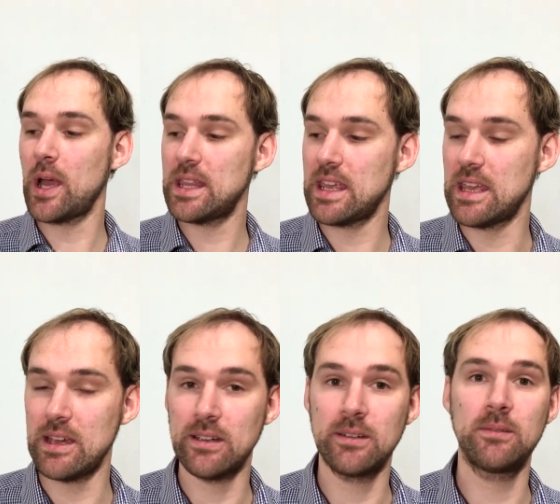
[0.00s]
right
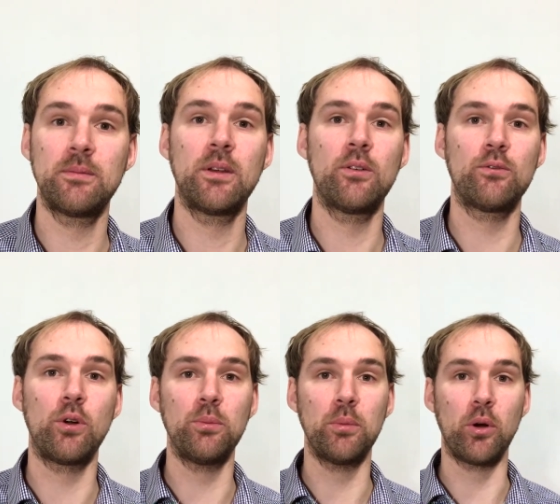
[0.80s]
ear
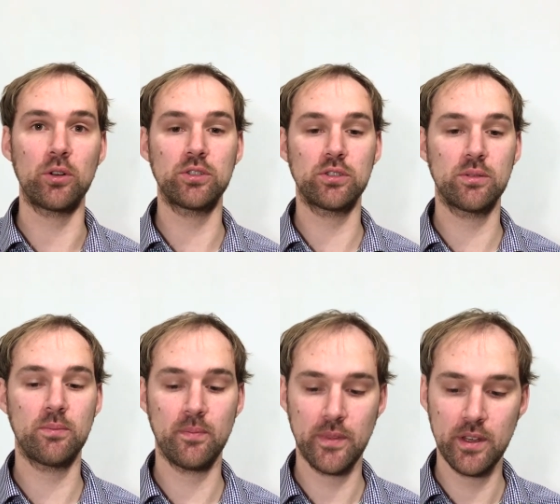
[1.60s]
from the box.
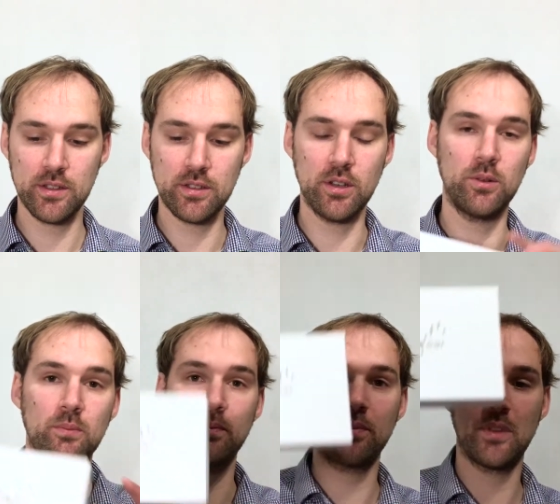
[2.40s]

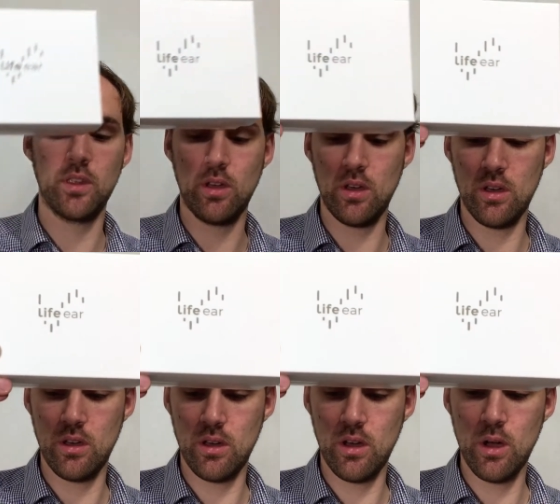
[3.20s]
So
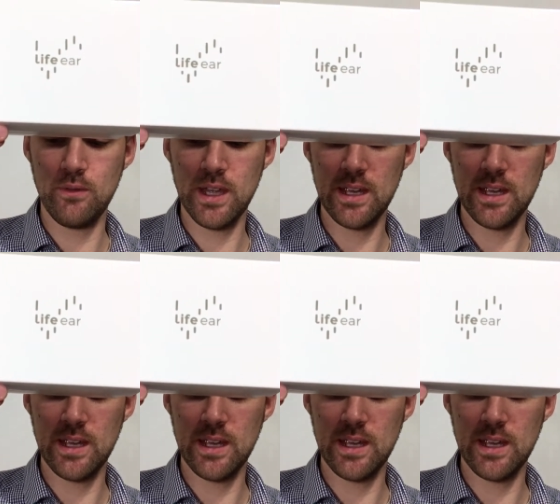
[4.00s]
over